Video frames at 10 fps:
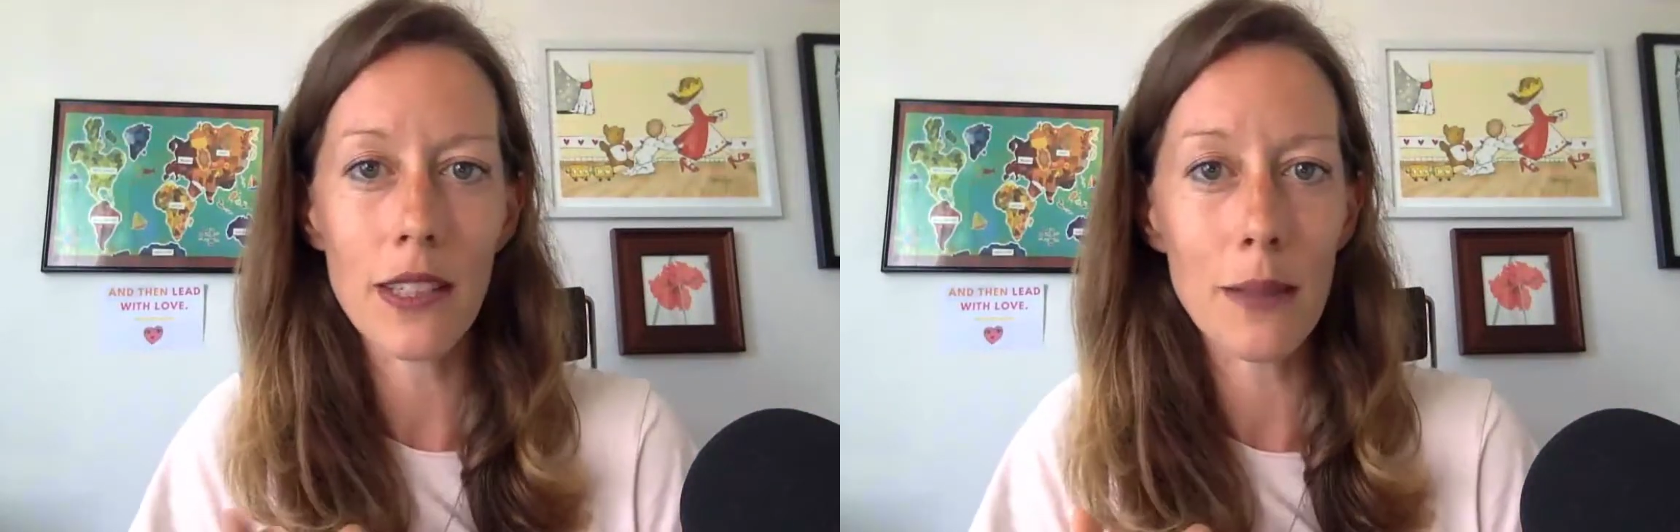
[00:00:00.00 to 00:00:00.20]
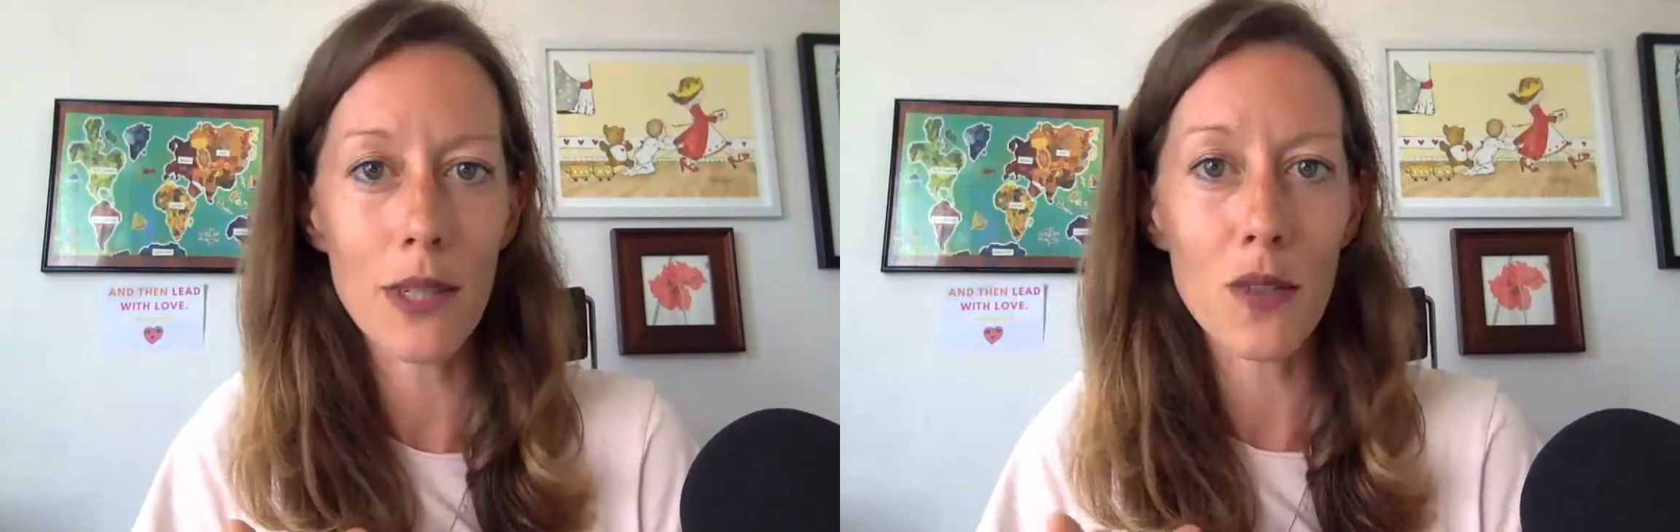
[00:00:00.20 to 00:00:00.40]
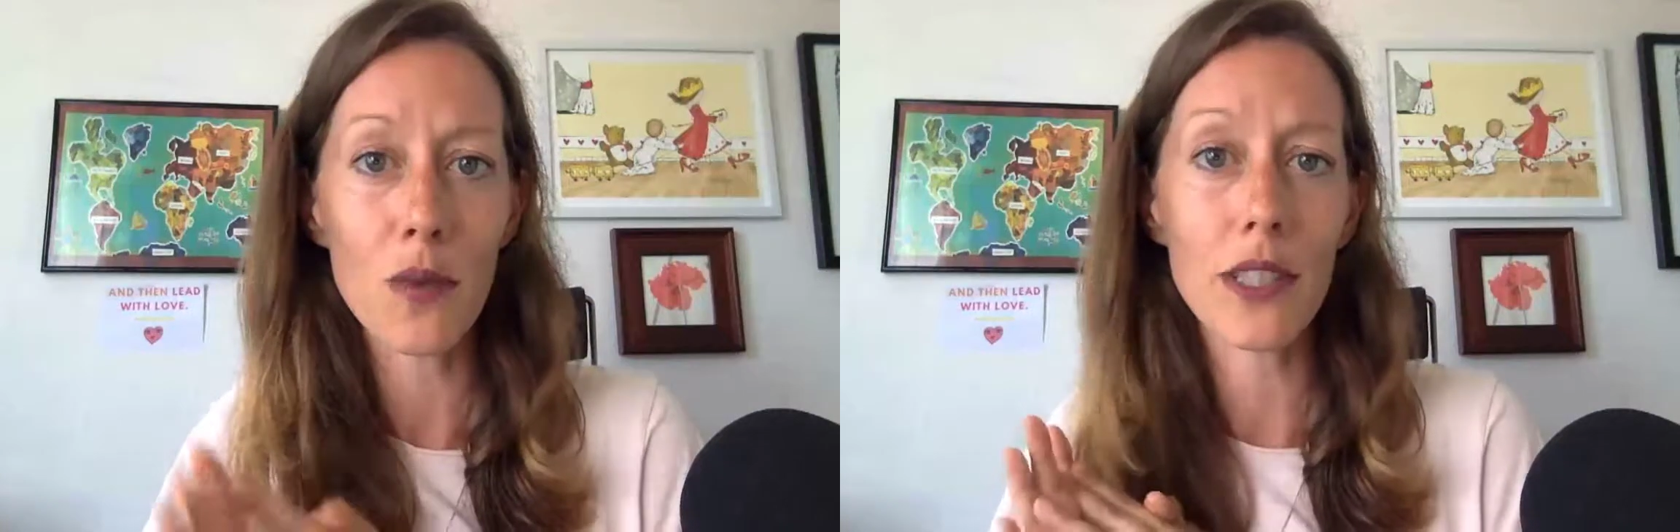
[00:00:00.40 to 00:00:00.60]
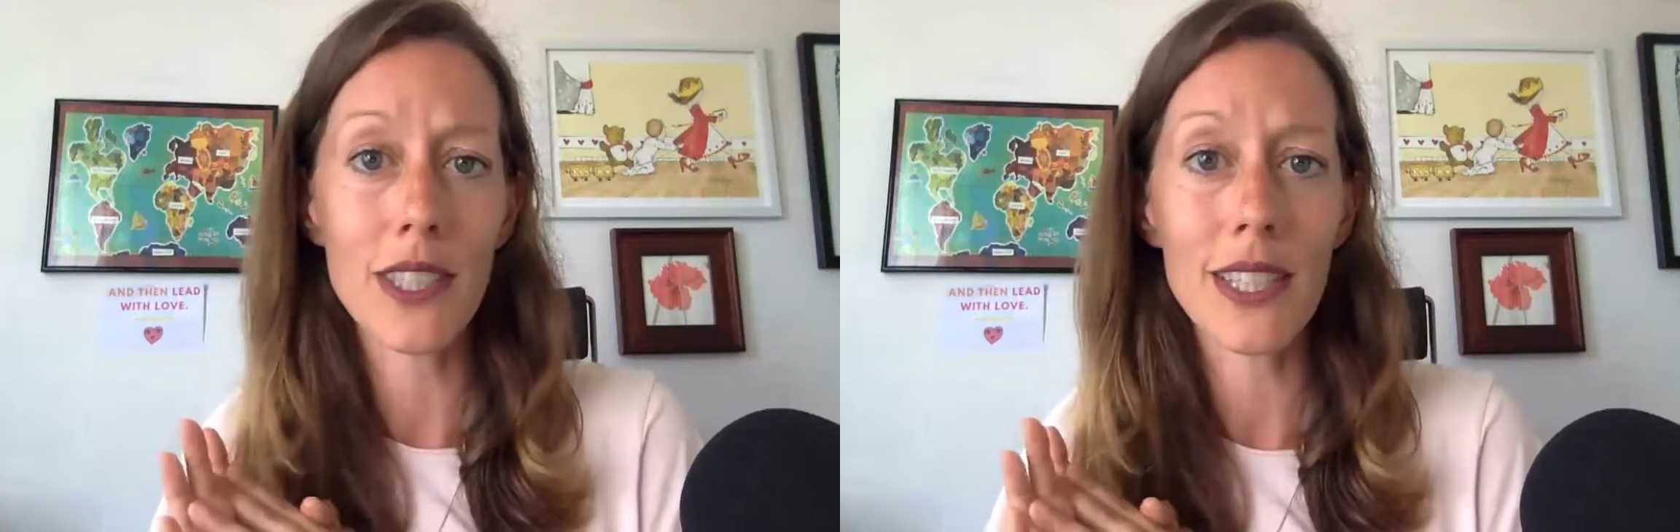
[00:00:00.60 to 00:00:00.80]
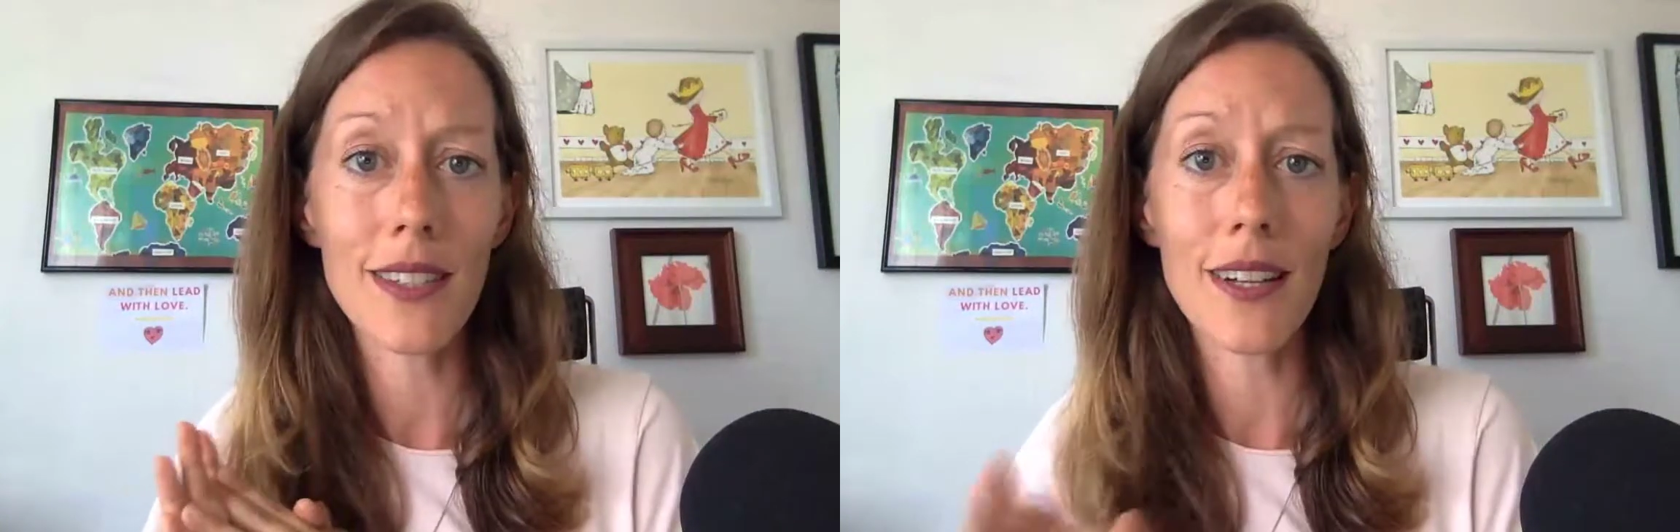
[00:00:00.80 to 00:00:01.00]
Unlimited
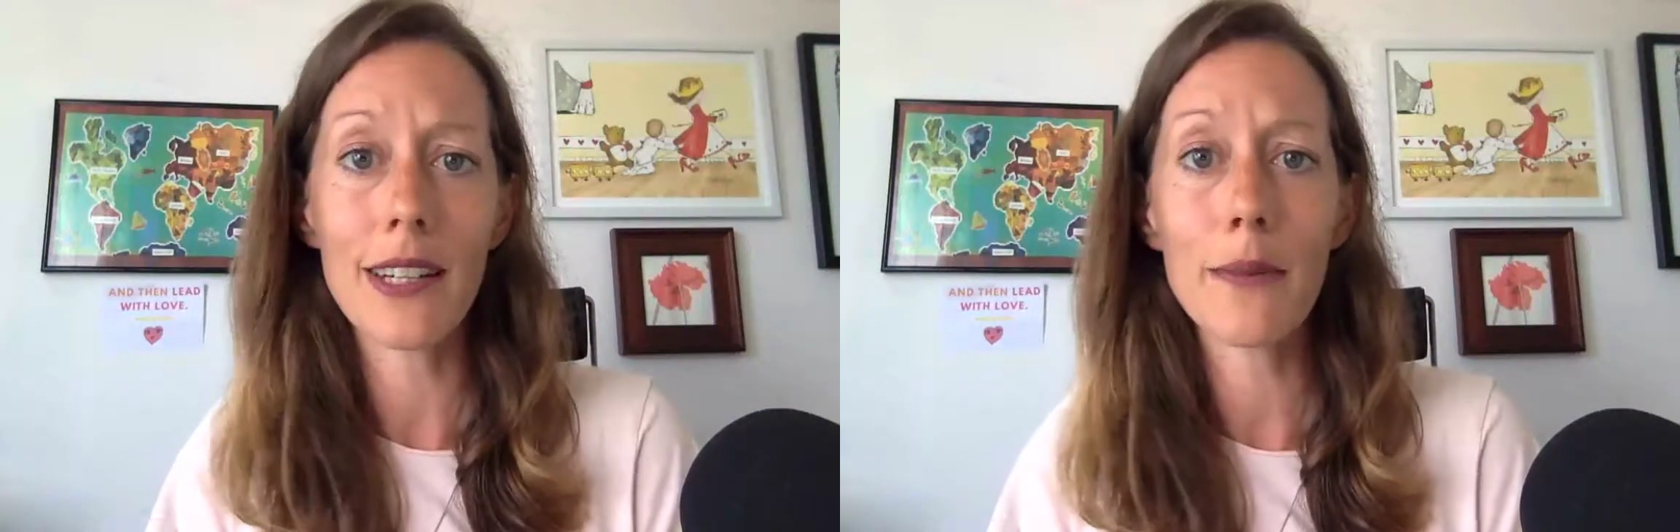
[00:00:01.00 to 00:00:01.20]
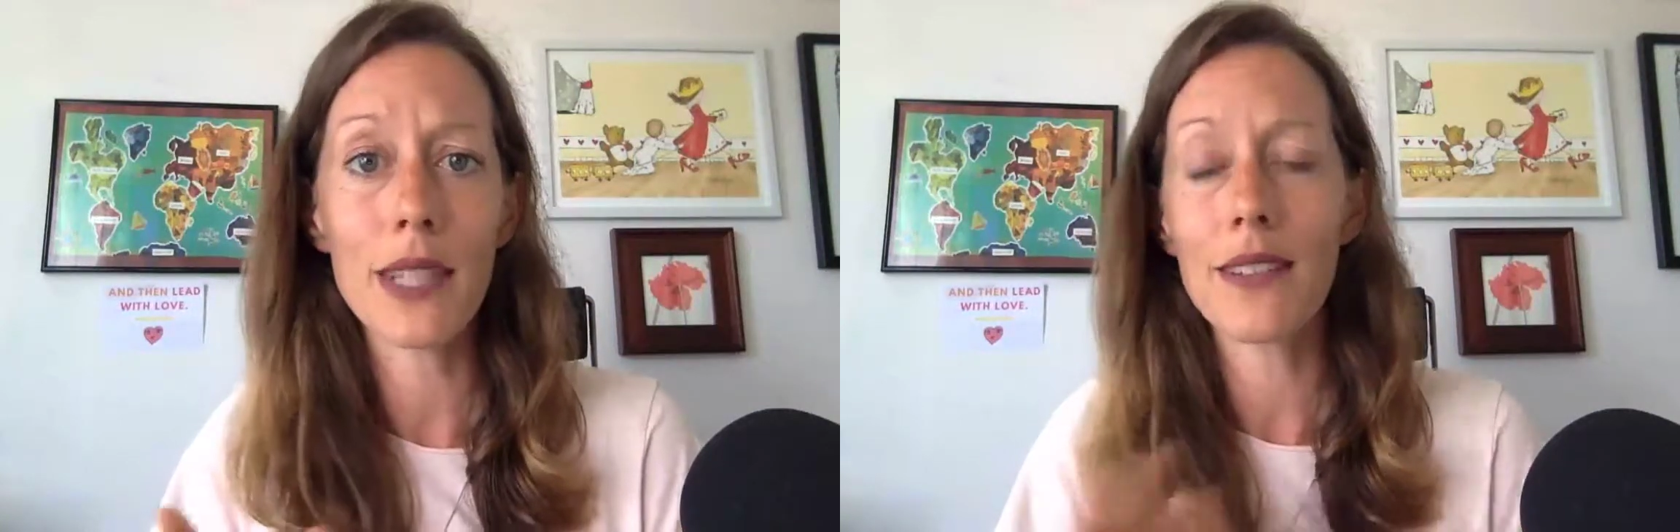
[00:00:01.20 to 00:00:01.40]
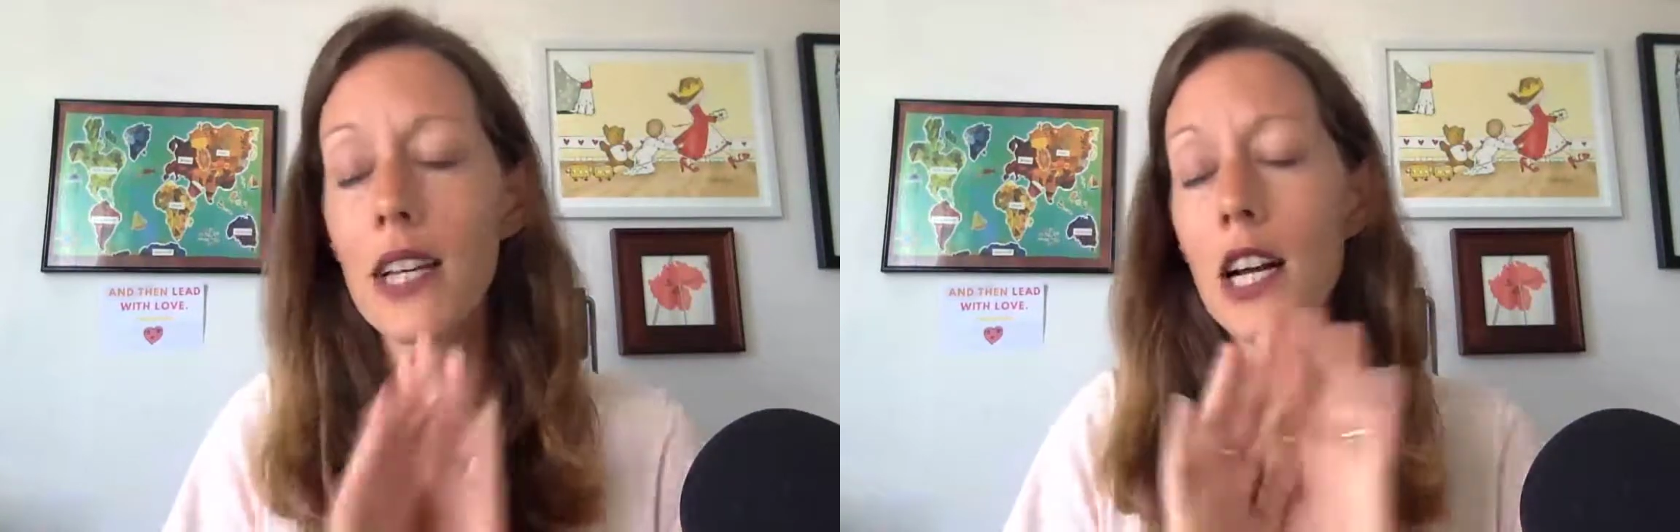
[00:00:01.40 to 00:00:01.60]
royalties on Amazon.